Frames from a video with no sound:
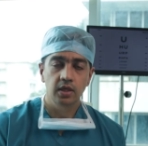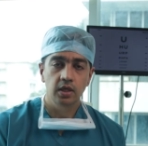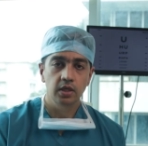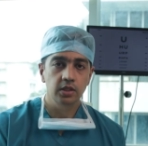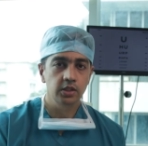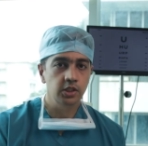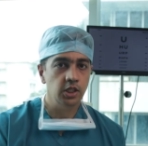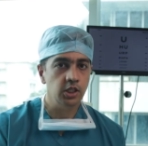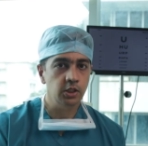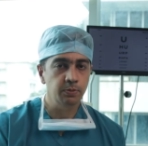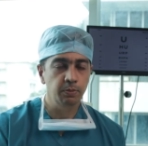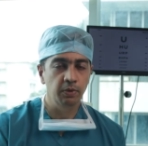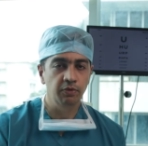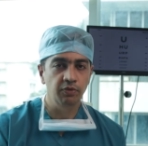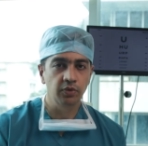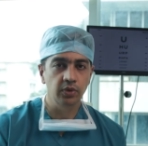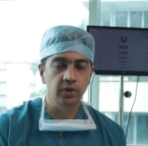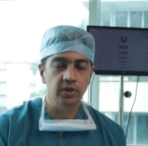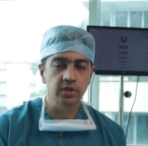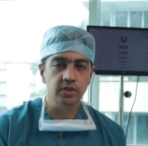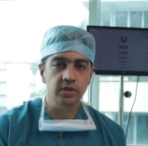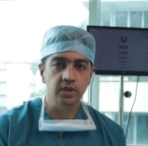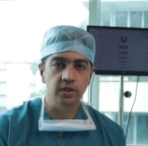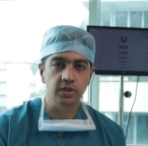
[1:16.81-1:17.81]
Just before
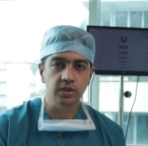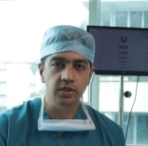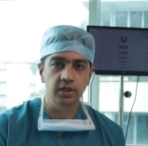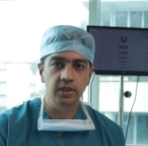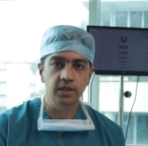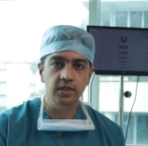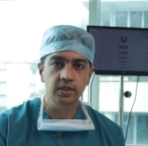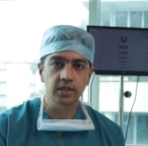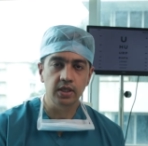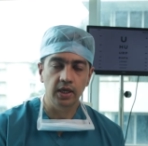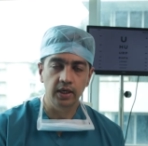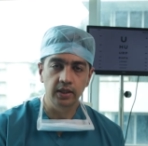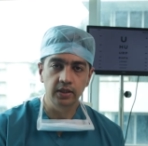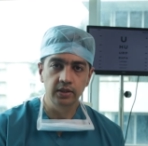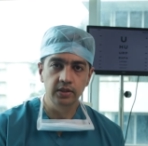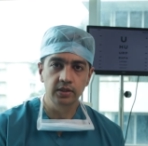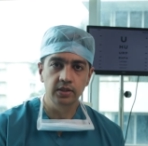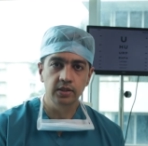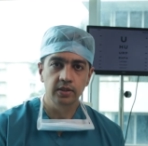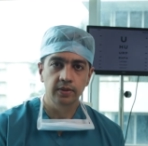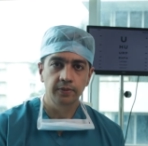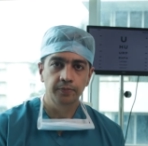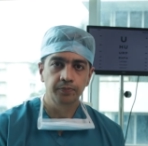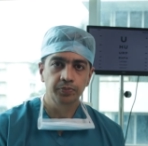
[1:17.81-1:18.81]
the surgery starts,
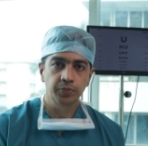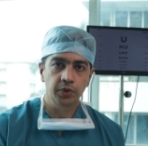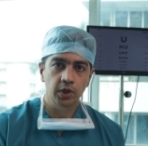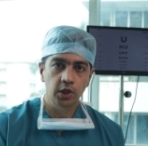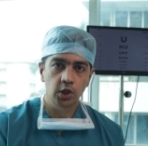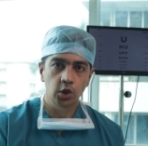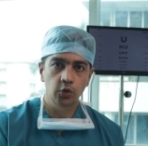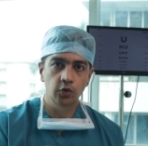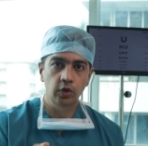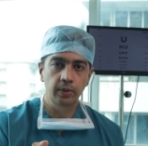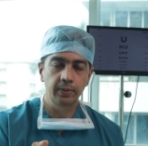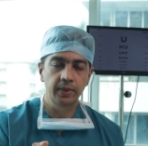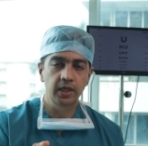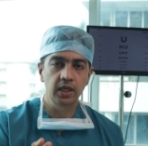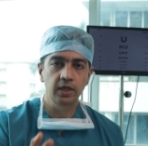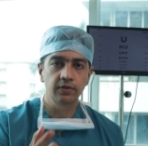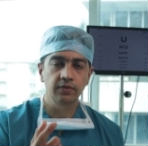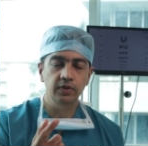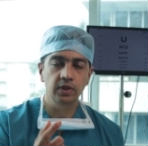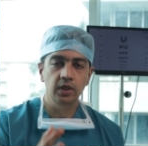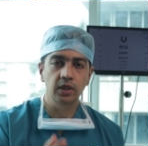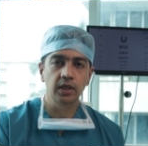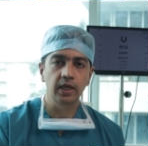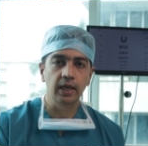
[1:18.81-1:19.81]
you will be
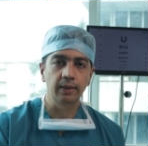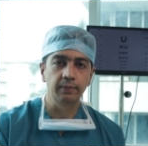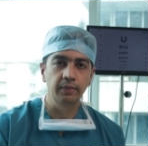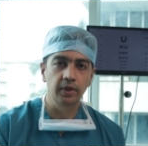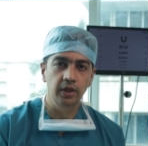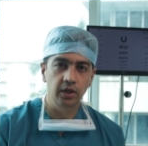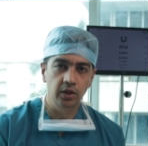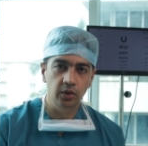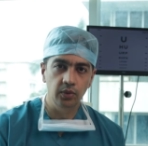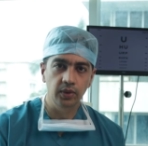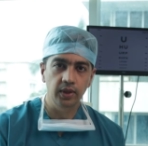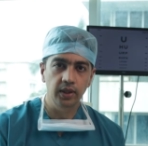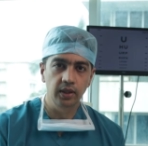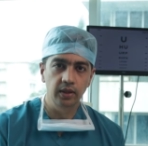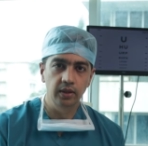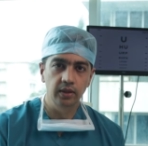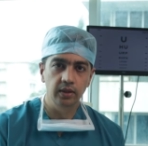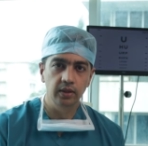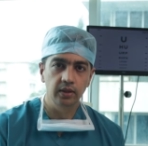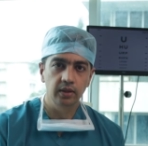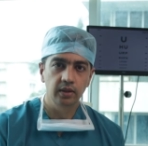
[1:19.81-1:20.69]
given a tablet to eat